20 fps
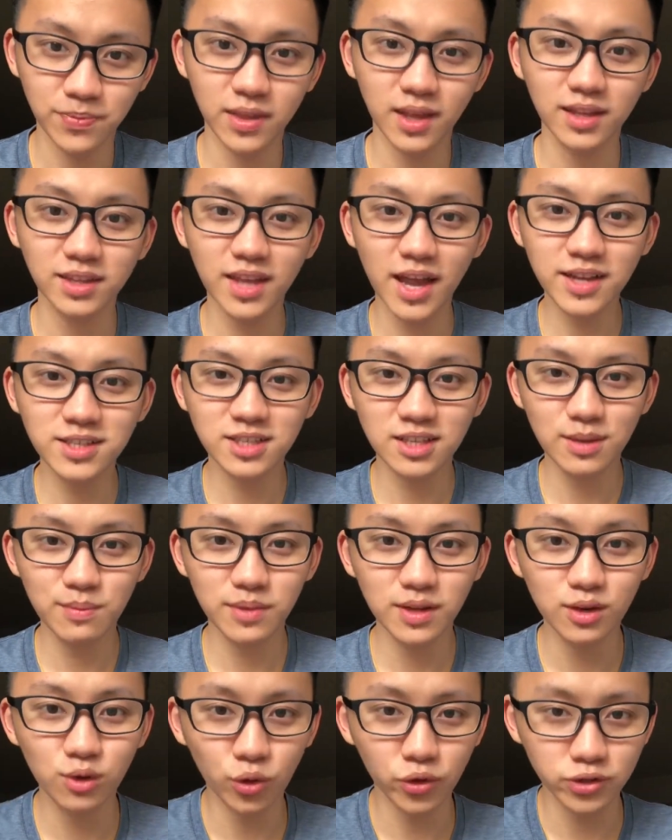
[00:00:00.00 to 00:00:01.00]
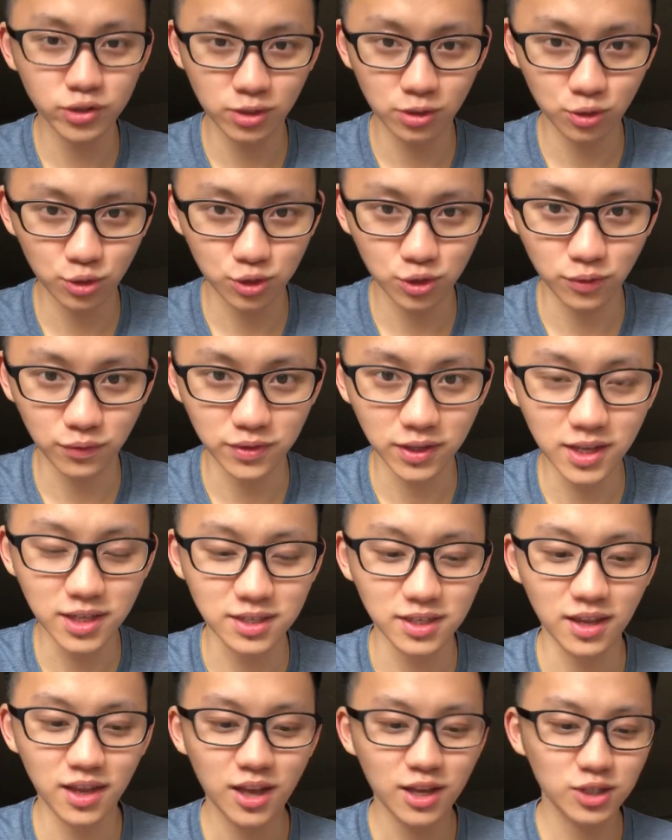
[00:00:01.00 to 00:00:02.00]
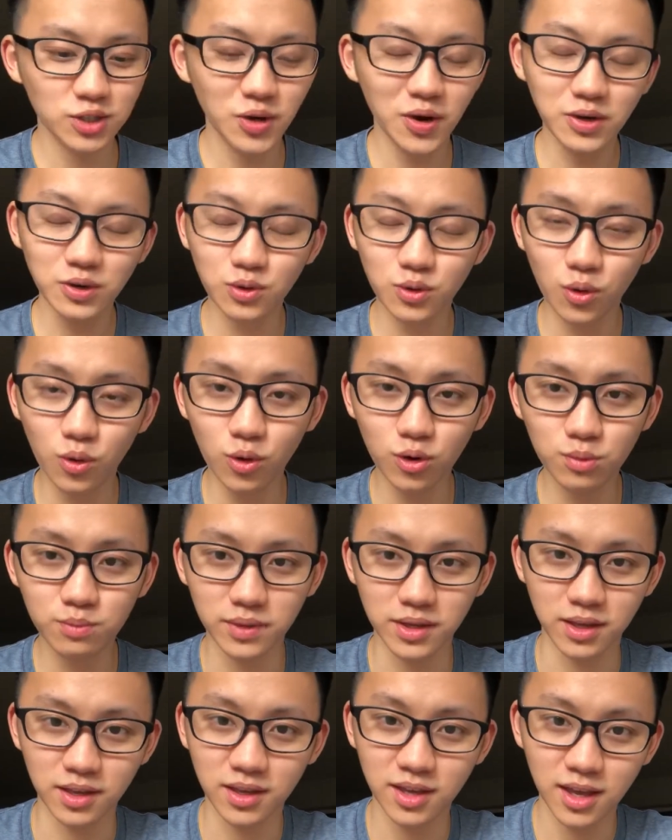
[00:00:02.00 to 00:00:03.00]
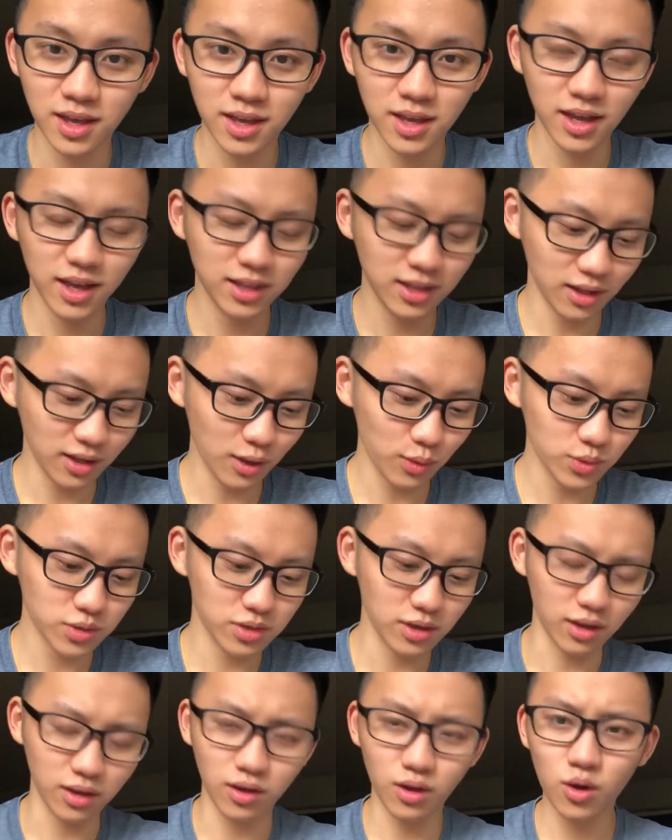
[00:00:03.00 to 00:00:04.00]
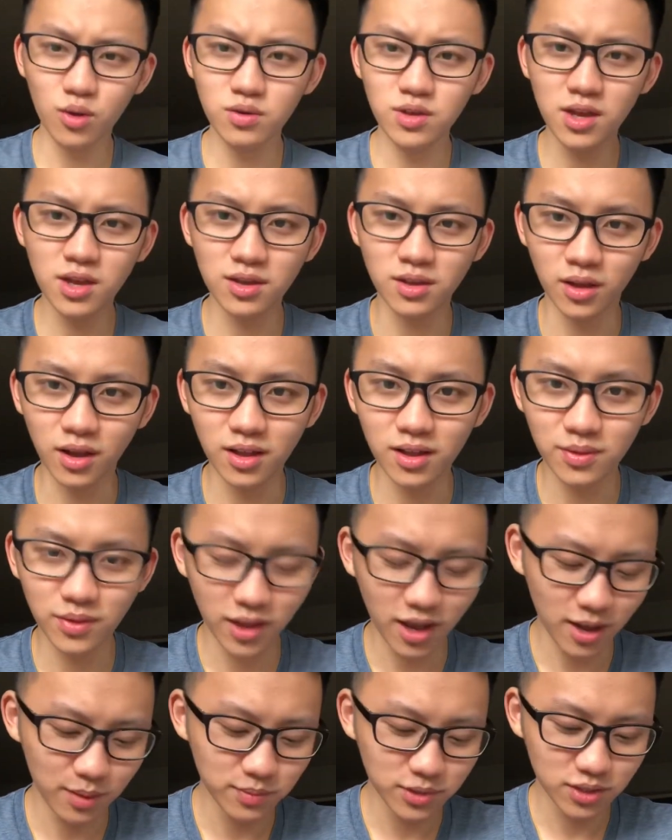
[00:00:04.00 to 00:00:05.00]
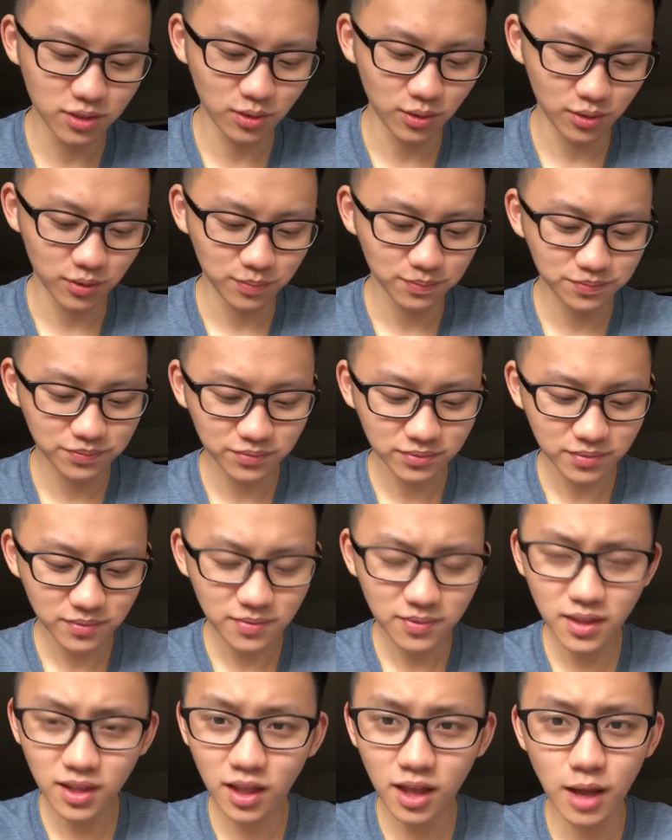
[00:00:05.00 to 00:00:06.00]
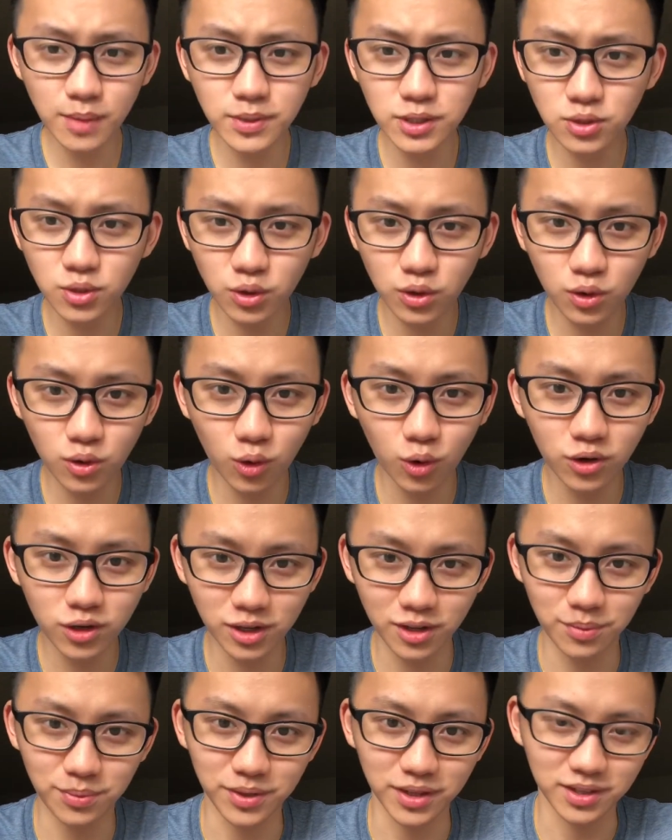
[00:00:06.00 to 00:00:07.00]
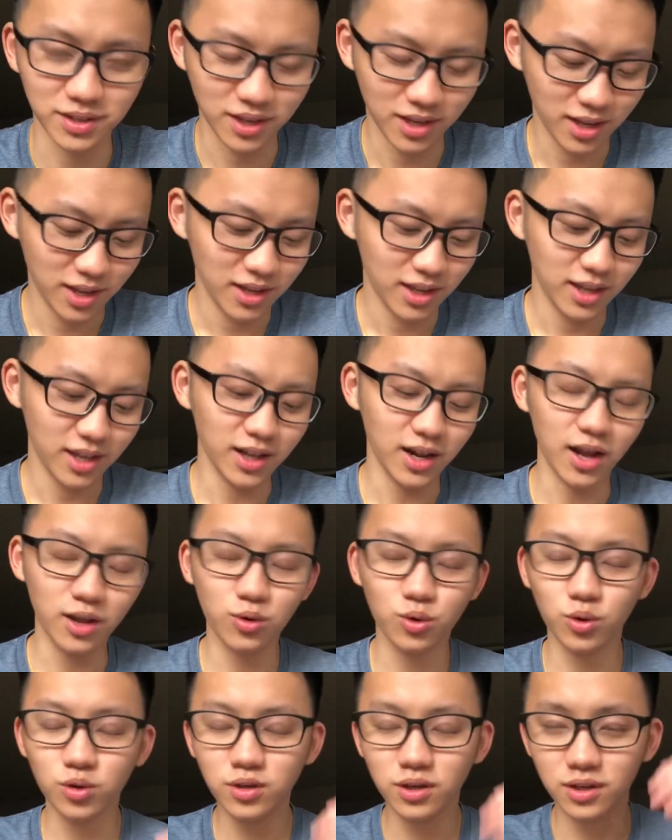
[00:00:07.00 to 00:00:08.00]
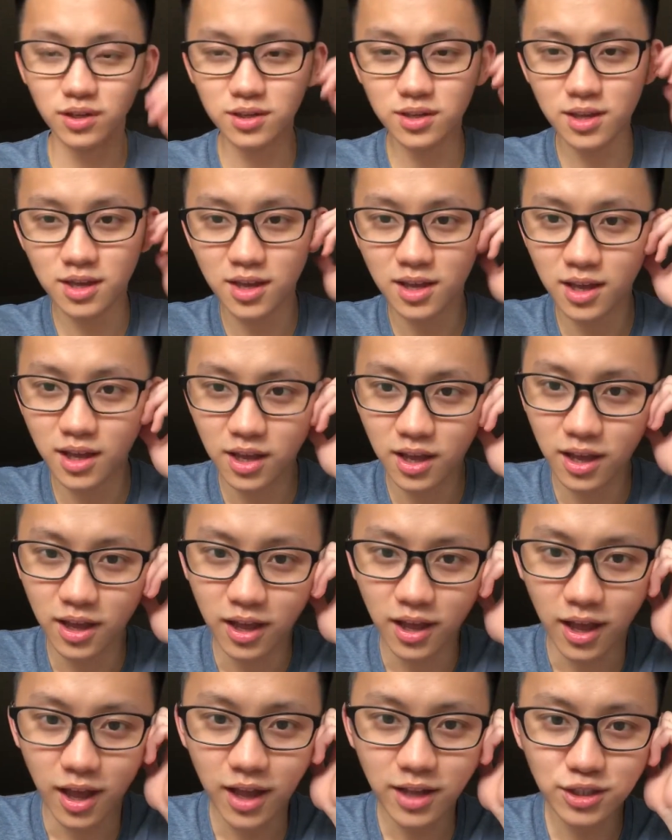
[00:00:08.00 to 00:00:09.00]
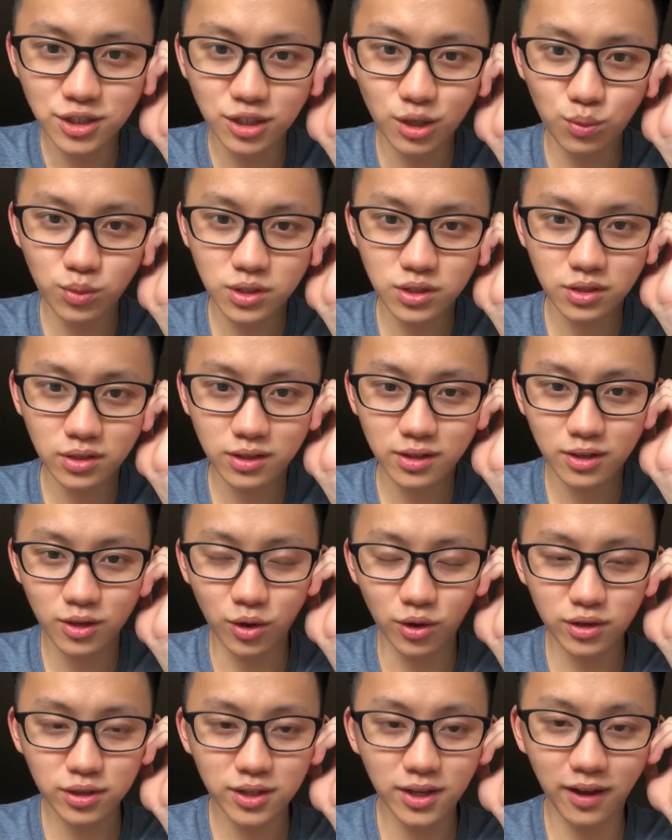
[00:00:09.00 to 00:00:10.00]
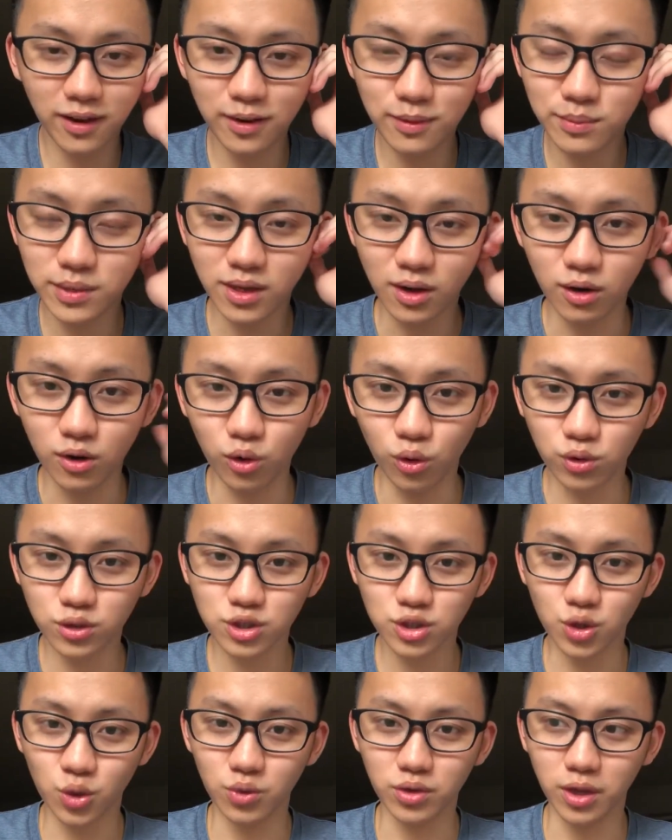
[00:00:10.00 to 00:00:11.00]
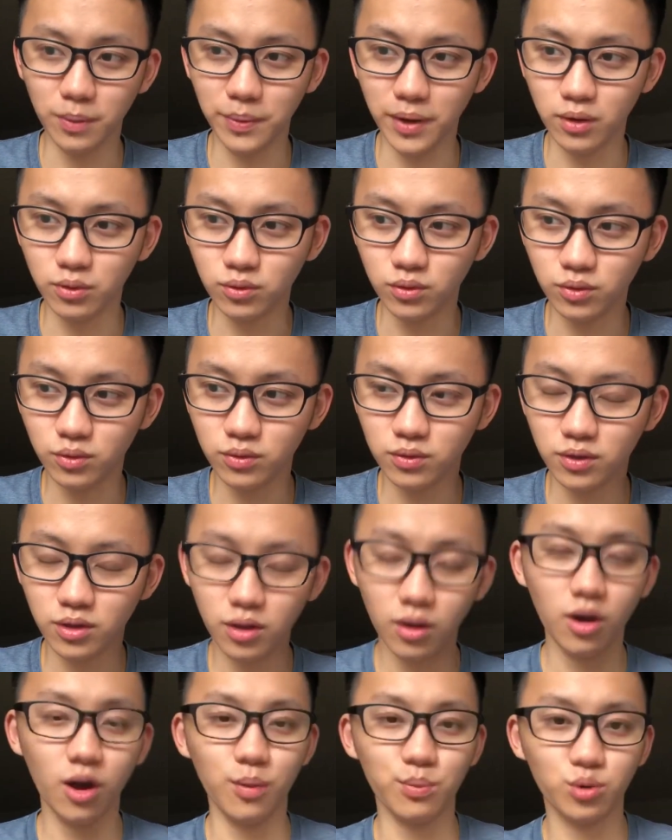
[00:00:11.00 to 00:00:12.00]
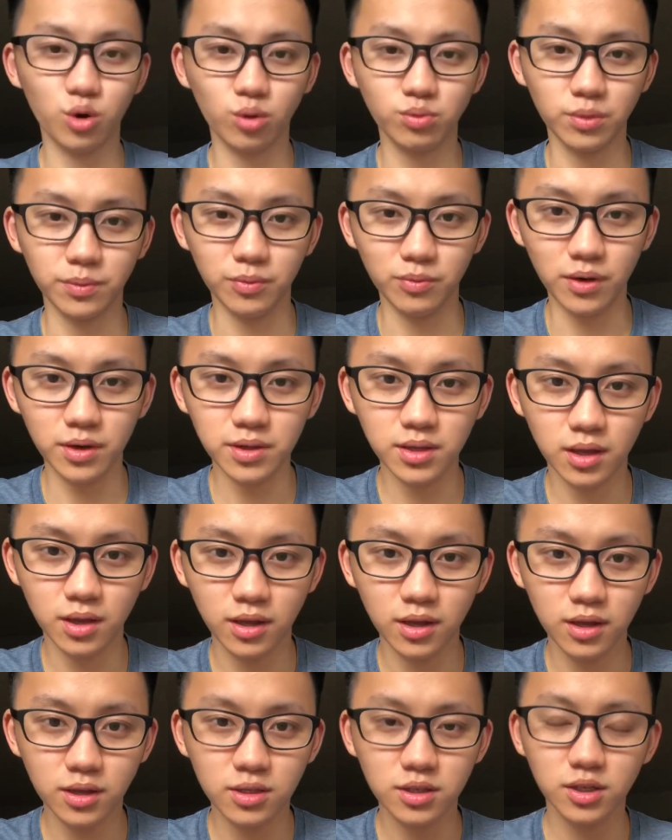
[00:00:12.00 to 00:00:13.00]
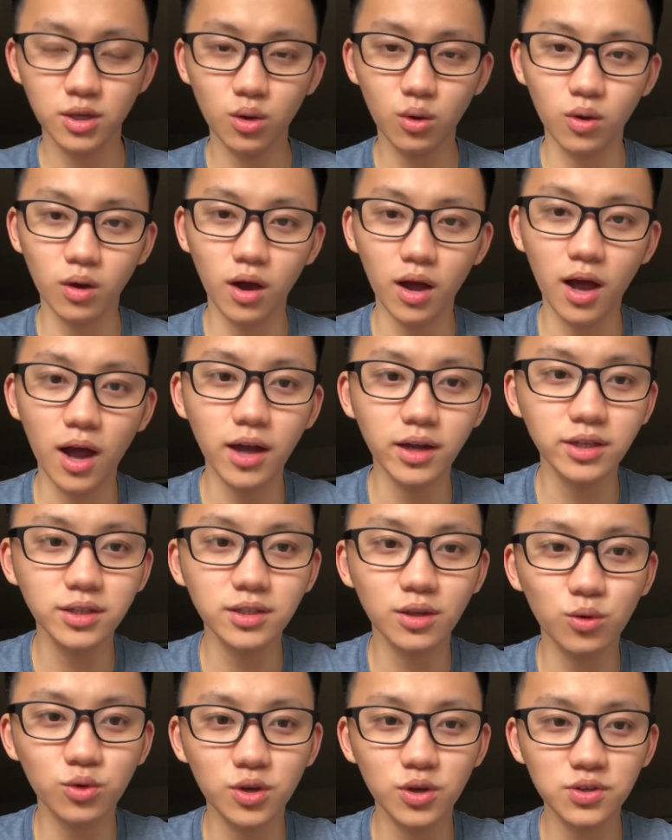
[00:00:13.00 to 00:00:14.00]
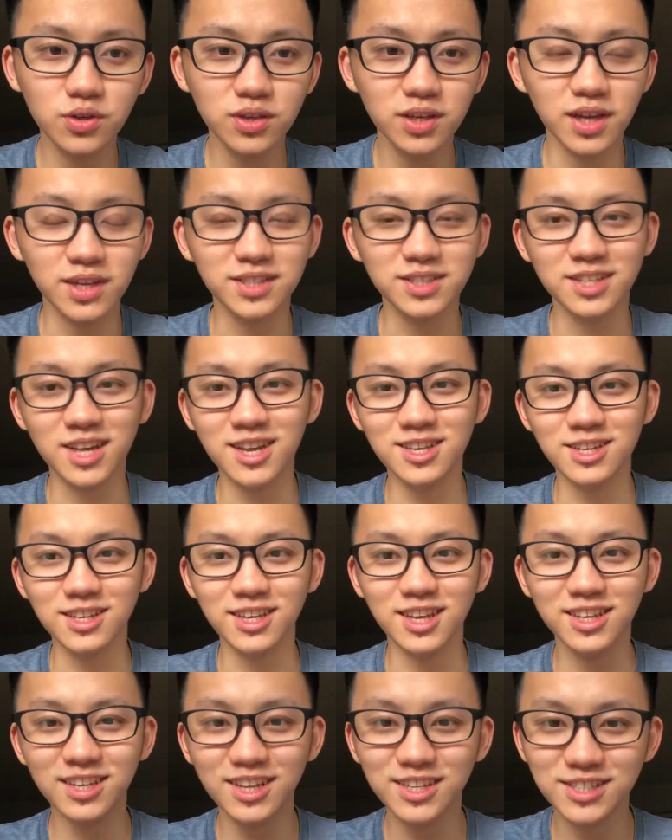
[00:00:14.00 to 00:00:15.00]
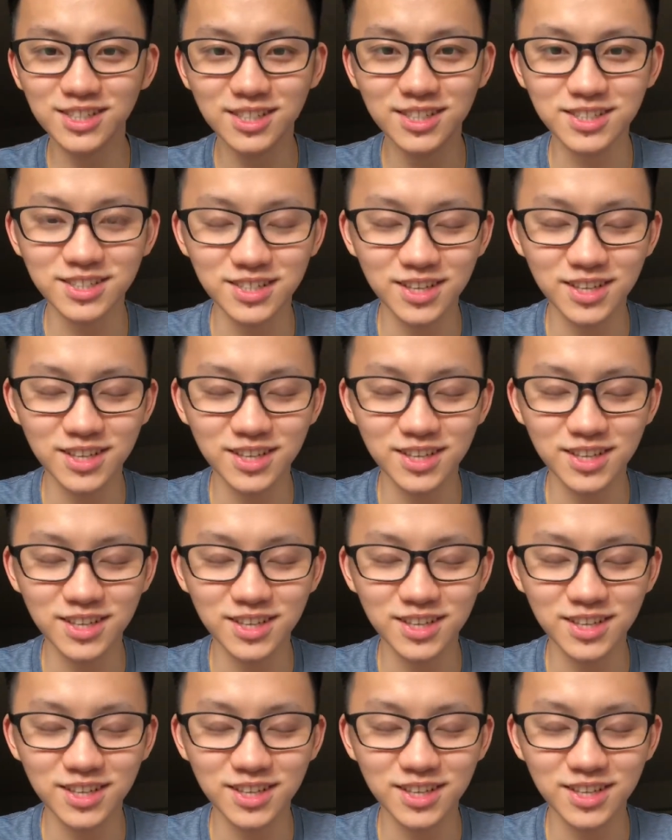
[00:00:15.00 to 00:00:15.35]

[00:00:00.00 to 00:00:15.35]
texting me lots and lots of things, trying to call me. And then I was like, okay, I'm just gonna call her a bit. And I called her, and she was gonna tell me a long story about her problem, right? So I totally understand that. And then she